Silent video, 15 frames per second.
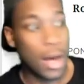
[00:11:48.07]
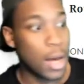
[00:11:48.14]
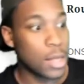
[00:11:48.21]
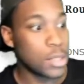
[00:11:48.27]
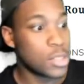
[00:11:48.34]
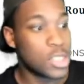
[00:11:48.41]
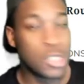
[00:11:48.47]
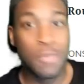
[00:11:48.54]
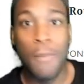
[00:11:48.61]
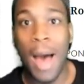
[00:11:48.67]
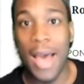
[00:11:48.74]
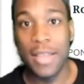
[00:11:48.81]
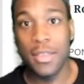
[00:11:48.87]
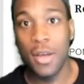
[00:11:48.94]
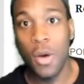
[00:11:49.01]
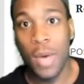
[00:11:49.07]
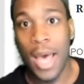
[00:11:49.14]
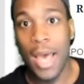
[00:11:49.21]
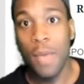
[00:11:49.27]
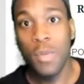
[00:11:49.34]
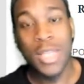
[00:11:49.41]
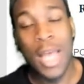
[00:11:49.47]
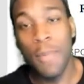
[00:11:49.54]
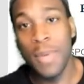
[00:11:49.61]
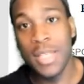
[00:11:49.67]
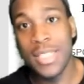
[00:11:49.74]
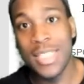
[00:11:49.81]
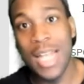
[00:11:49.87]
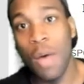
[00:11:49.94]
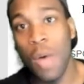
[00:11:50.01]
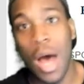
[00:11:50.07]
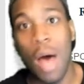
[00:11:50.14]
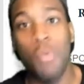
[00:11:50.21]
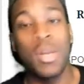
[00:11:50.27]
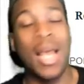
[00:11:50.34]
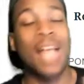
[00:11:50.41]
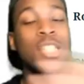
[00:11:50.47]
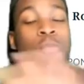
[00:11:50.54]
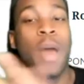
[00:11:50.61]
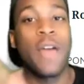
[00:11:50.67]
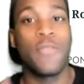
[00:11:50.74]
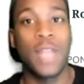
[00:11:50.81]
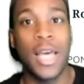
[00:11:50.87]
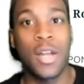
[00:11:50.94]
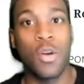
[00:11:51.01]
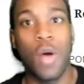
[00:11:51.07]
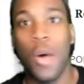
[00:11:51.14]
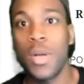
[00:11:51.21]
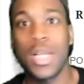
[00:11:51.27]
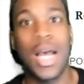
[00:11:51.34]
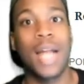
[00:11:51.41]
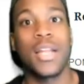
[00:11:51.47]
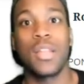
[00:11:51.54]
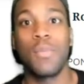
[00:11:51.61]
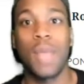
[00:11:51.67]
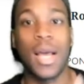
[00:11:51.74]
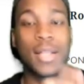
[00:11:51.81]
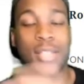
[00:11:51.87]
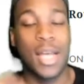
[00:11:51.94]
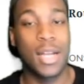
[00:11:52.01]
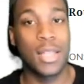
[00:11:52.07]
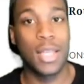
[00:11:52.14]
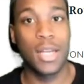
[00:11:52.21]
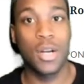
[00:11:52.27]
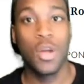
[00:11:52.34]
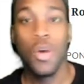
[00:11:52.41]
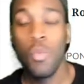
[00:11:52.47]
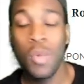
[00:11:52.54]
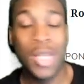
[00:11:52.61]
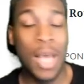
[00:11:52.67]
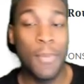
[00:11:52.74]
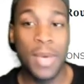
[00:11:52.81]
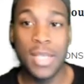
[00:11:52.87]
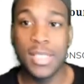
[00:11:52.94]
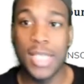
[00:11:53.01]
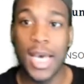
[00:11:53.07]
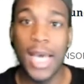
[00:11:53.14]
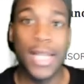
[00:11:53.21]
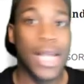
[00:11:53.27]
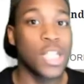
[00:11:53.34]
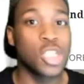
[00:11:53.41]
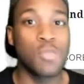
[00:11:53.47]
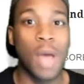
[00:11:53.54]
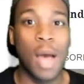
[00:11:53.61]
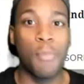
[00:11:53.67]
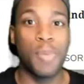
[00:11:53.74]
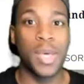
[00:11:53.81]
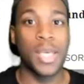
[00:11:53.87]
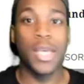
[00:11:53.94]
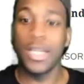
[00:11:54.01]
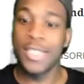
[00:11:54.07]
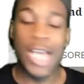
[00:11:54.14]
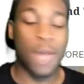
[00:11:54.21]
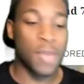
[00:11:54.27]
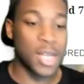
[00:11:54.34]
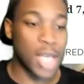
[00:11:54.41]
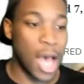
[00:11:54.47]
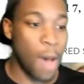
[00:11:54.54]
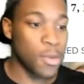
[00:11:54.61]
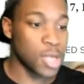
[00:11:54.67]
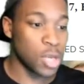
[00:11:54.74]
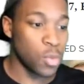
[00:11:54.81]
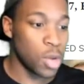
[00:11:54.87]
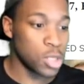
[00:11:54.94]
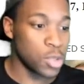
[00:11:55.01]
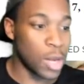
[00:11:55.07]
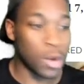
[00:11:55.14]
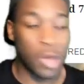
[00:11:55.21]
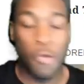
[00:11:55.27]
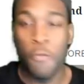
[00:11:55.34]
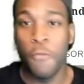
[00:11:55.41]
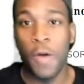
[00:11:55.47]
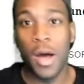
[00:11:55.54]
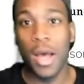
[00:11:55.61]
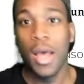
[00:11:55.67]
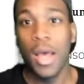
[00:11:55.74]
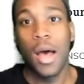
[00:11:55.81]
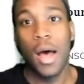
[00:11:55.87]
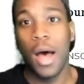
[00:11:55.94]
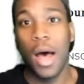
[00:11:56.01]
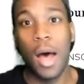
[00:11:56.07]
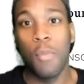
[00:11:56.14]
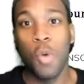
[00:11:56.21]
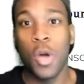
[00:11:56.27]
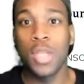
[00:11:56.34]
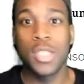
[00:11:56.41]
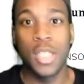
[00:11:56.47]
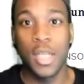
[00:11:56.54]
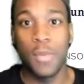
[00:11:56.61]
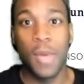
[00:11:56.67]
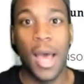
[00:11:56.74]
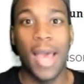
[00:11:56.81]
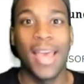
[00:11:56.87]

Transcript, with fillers: Smythe, okay? With that being said, I, I would have got Smythe later, or I would have got another blocking tight end later. With that being said, that's just my opinion. Attack me in the comments how you want to. I don't go uh, I'm going to sleep. Right.